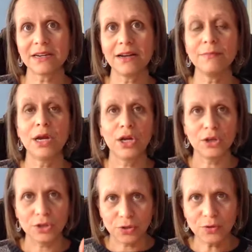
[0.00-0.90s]
time,
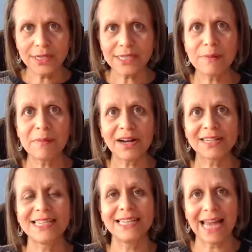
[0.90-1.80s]
you need to be
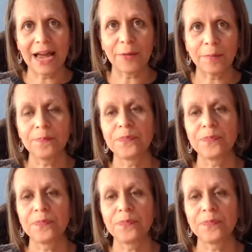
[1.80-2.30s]
marketing now.